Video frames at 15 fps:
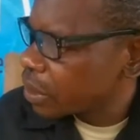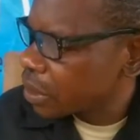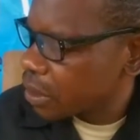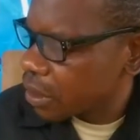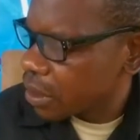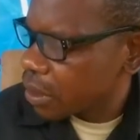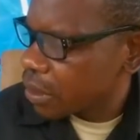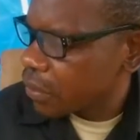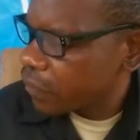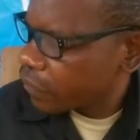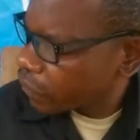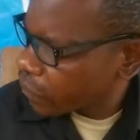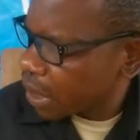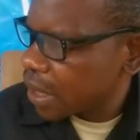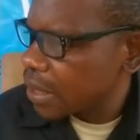the
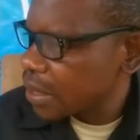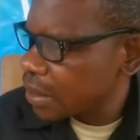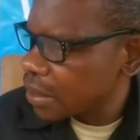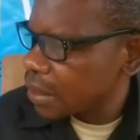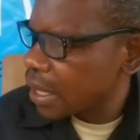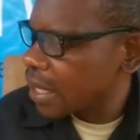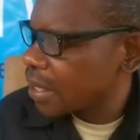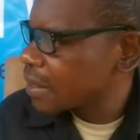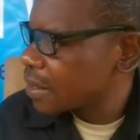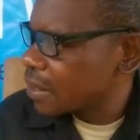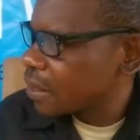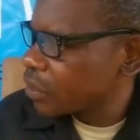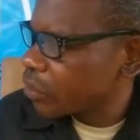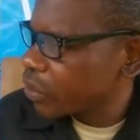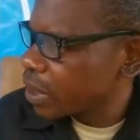Fulanis are
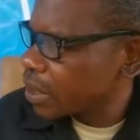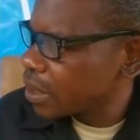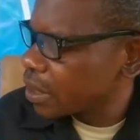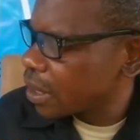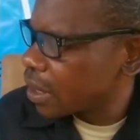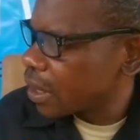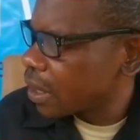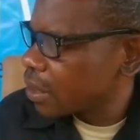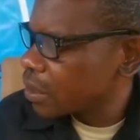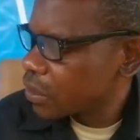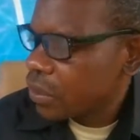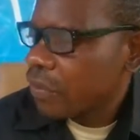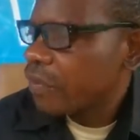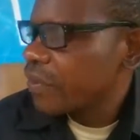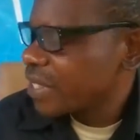seen with
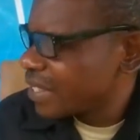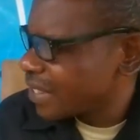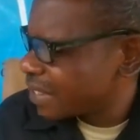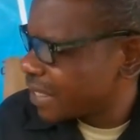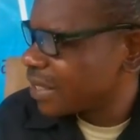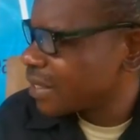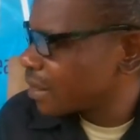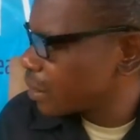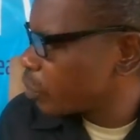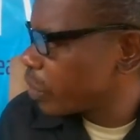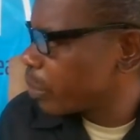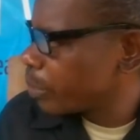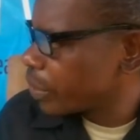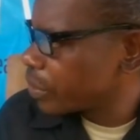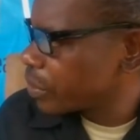sophisticated
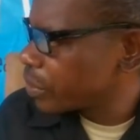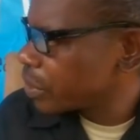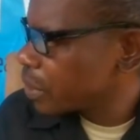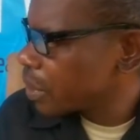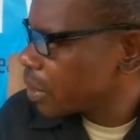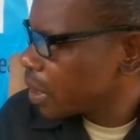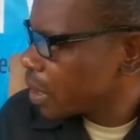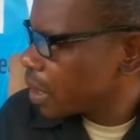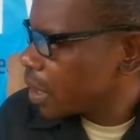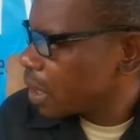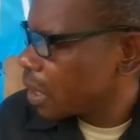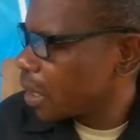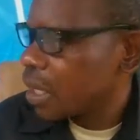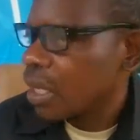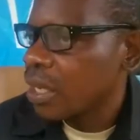weapons,
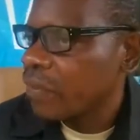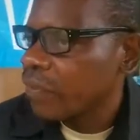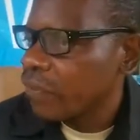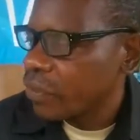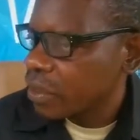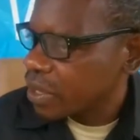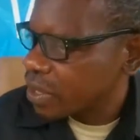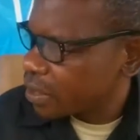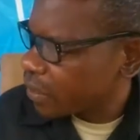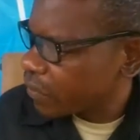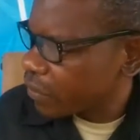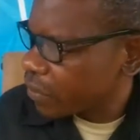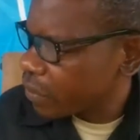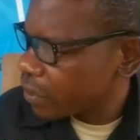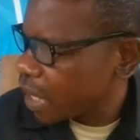AK-47,
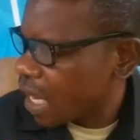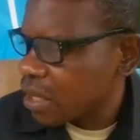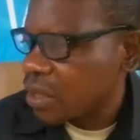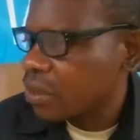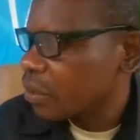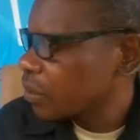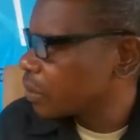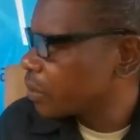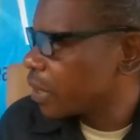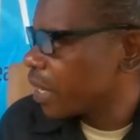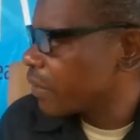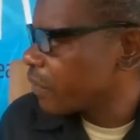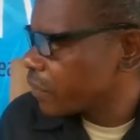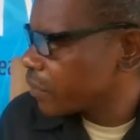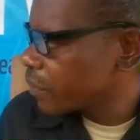assault
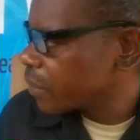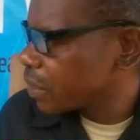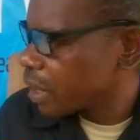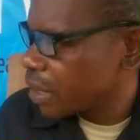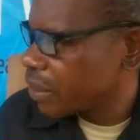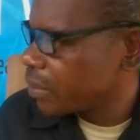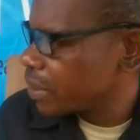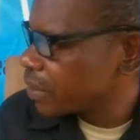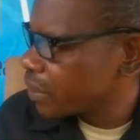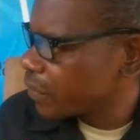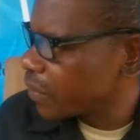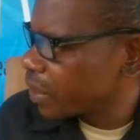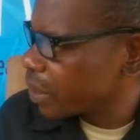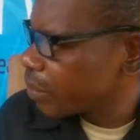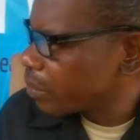rifles, and the rest of
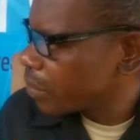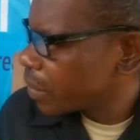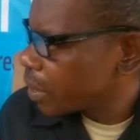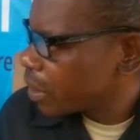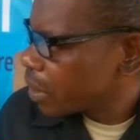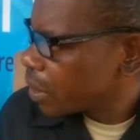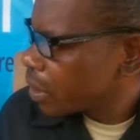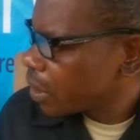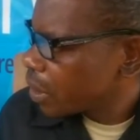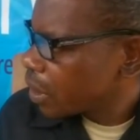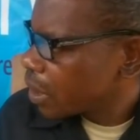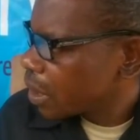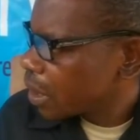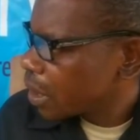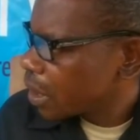them.
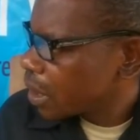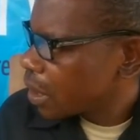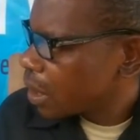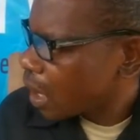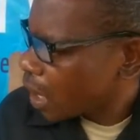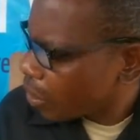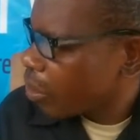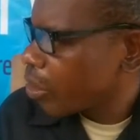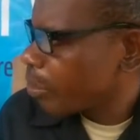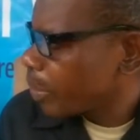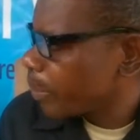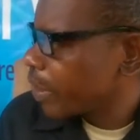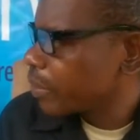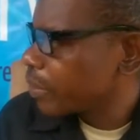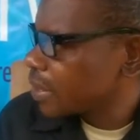How come
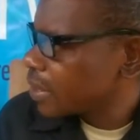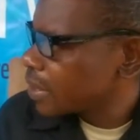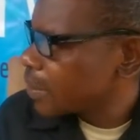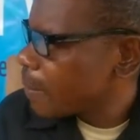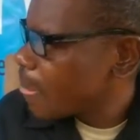about this?